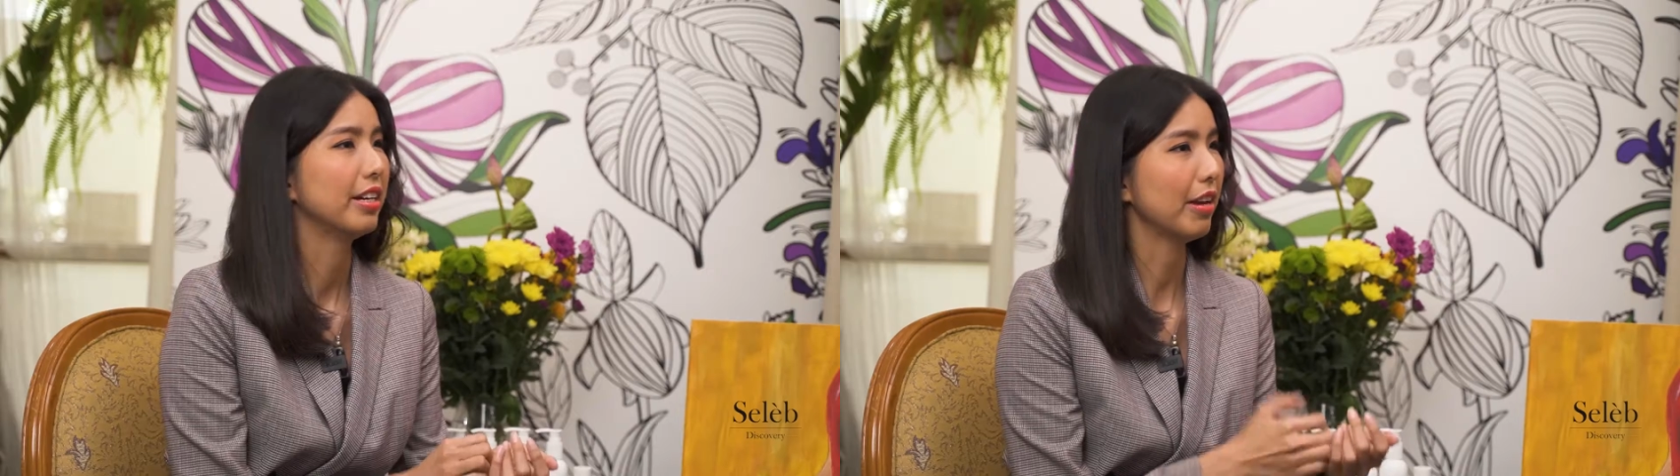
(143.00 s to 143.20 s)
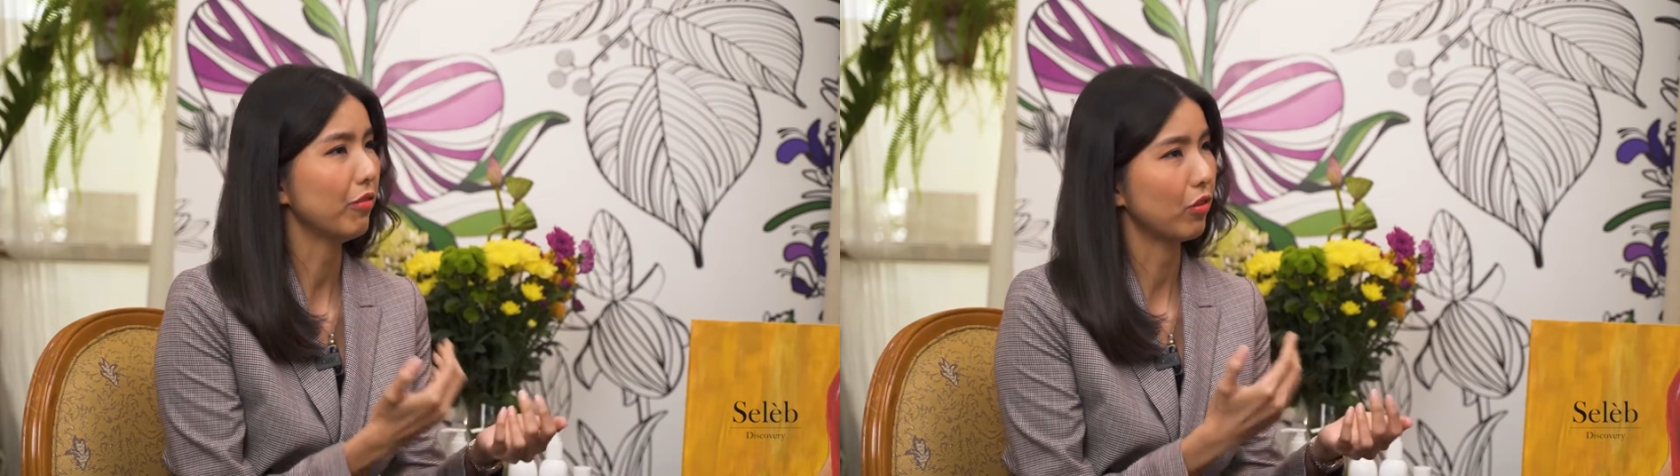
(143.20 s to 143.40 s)

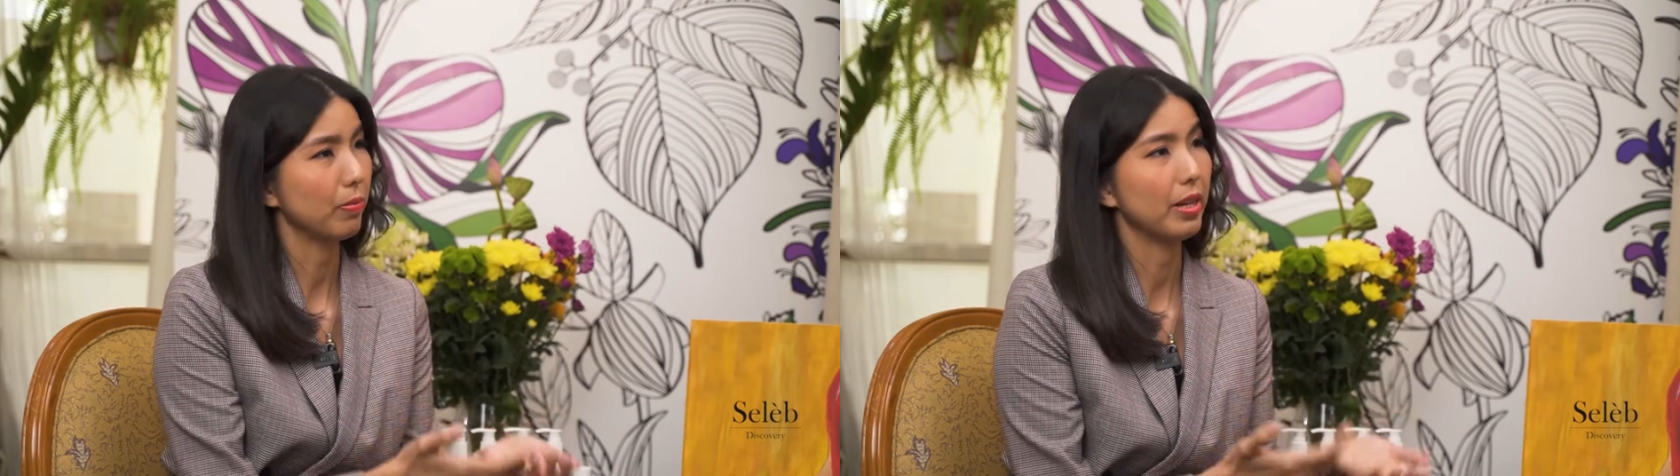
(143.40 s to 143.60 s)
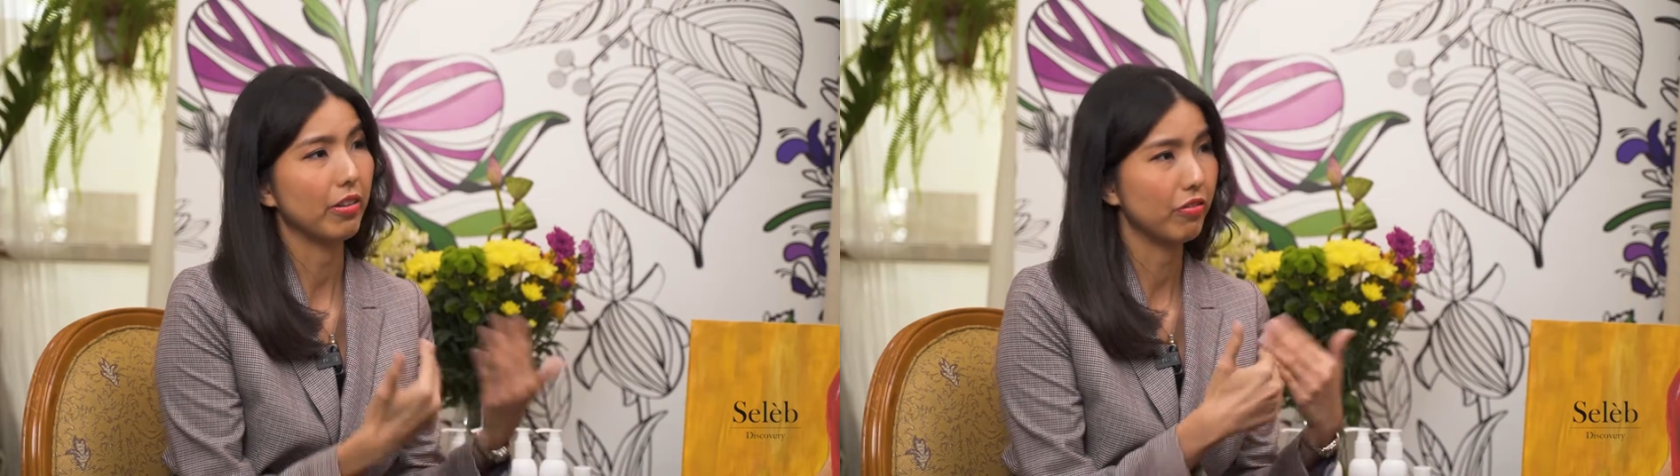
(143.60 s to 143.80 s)
Then
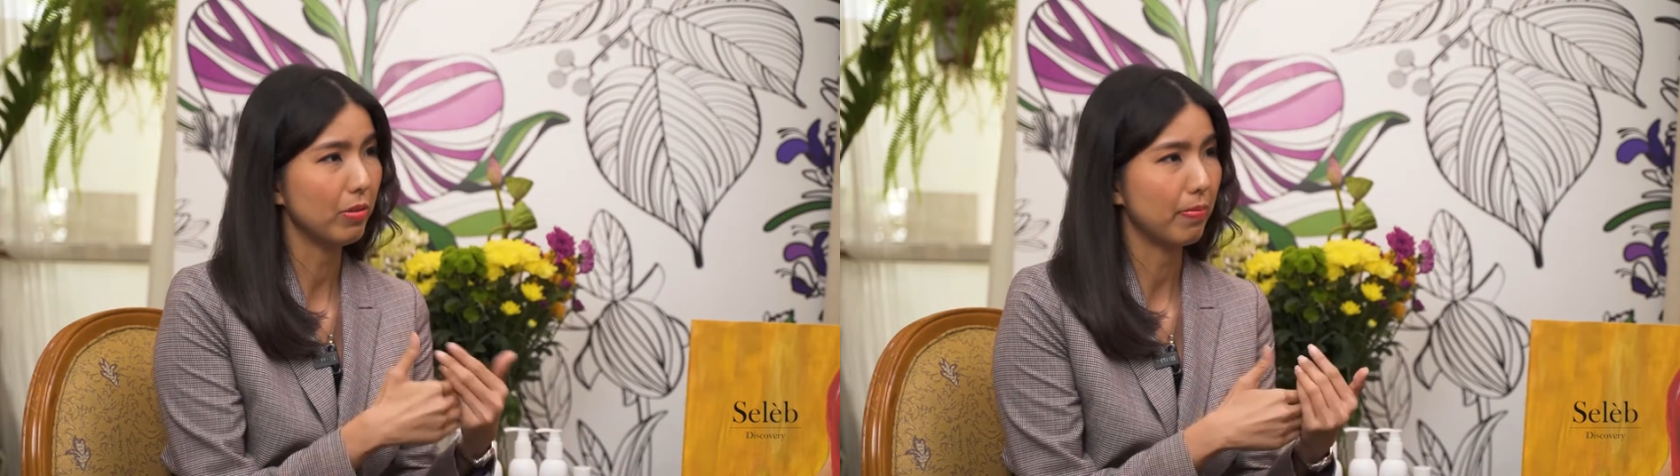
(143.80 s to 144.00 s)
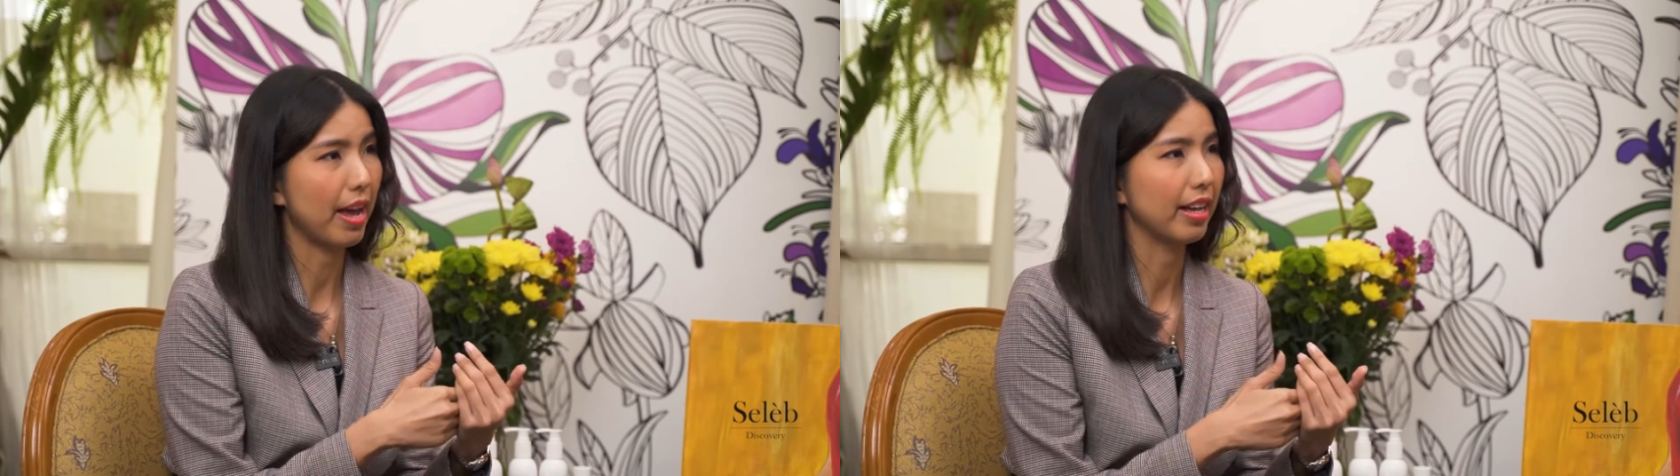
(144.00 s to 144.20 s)
from their
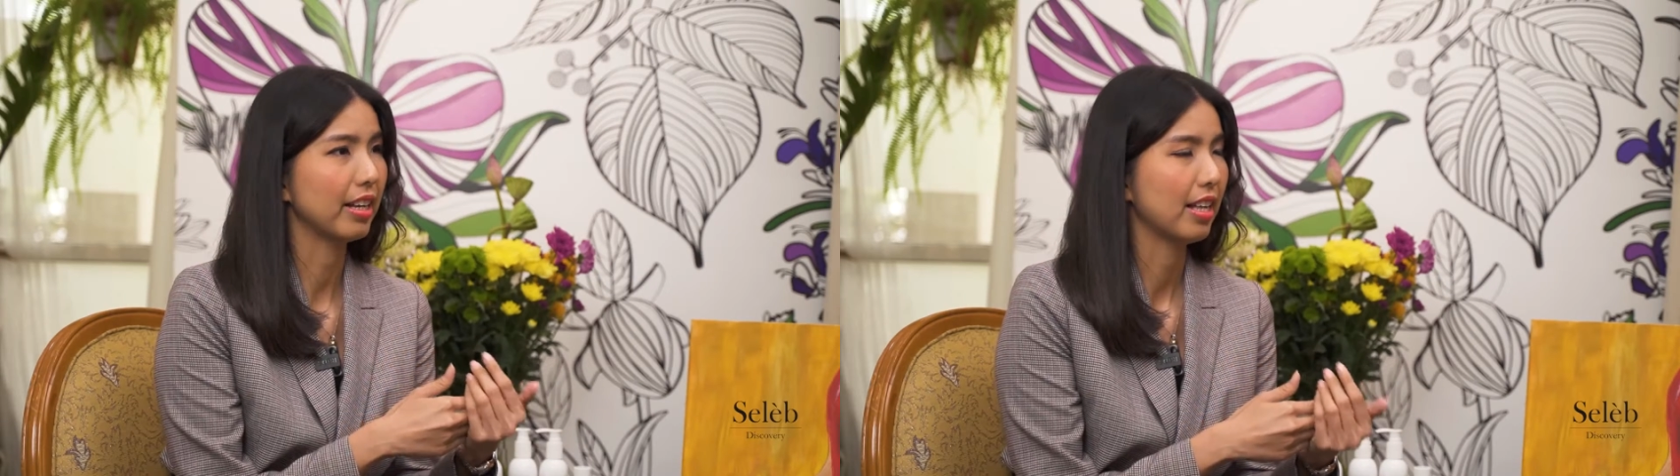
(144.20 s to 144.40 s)
feedback,